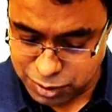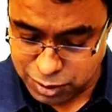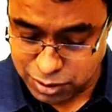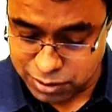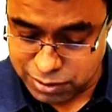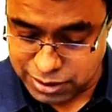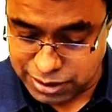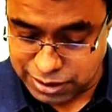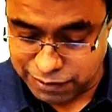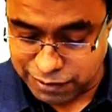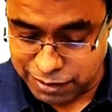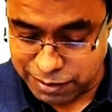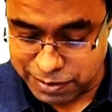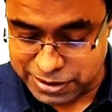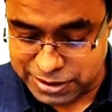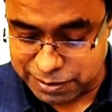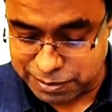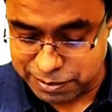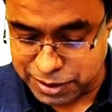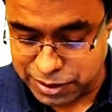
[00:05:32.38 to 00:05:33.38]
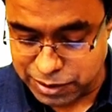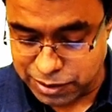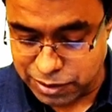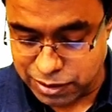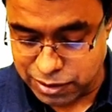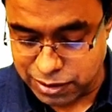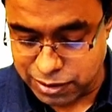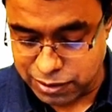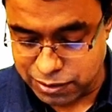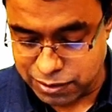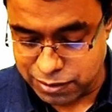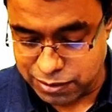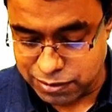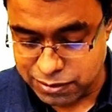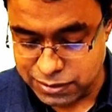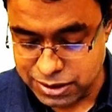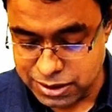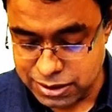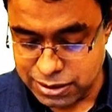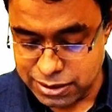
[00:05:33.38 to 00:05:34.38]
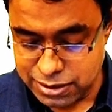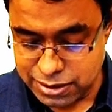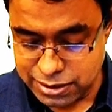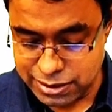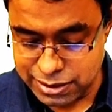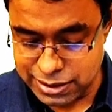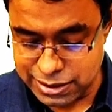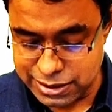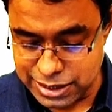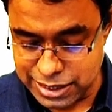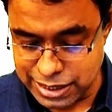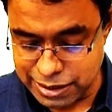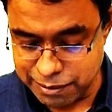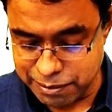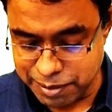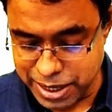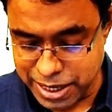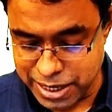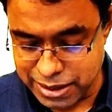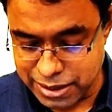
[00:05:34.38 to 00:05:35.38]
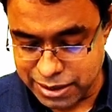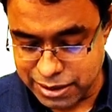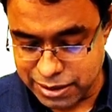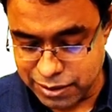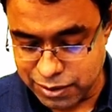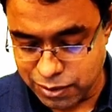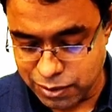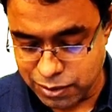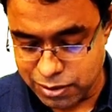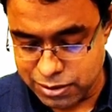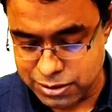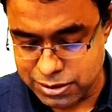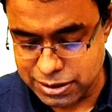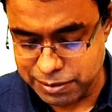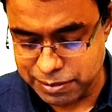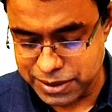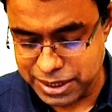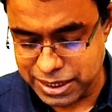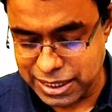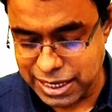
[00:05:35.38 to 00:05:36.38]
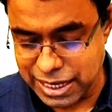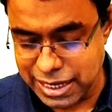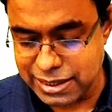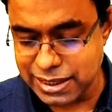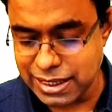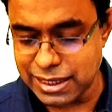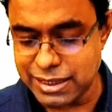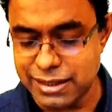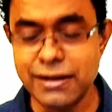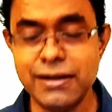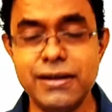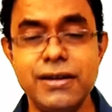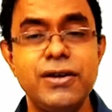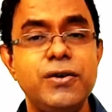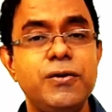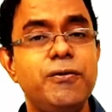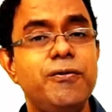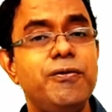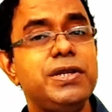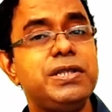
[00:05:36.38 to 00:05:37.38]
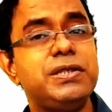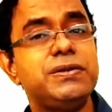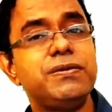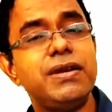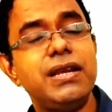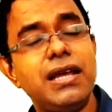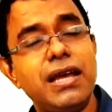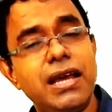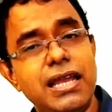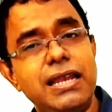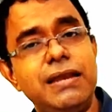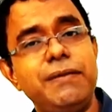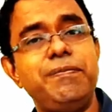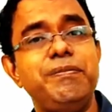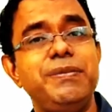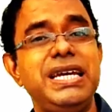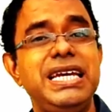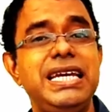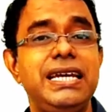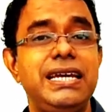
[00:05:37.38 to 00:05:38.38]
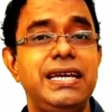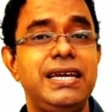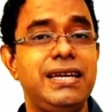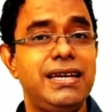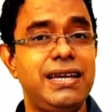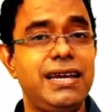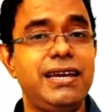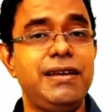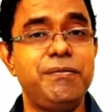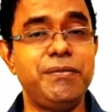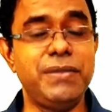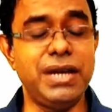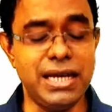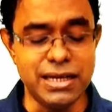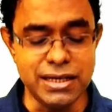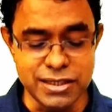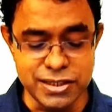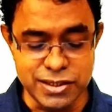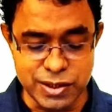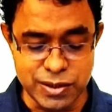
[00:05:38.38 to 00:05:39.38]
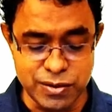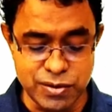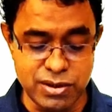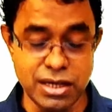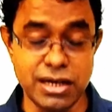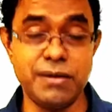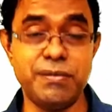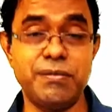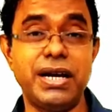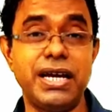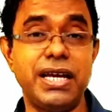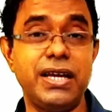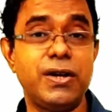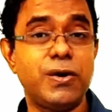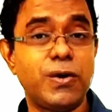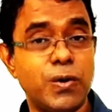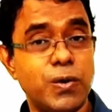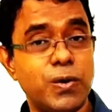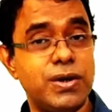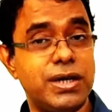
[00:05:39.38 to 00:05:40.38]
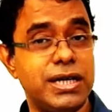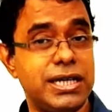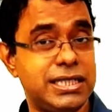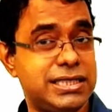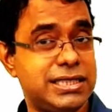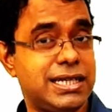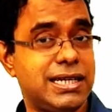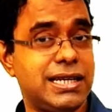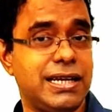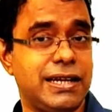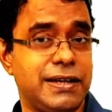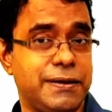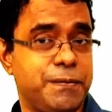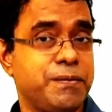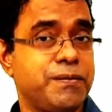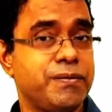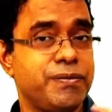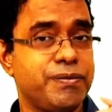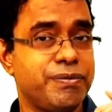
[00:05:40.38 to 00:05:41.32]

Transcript: or there will be something called design pattern or something like that, which will help me in making sure that my code is clean.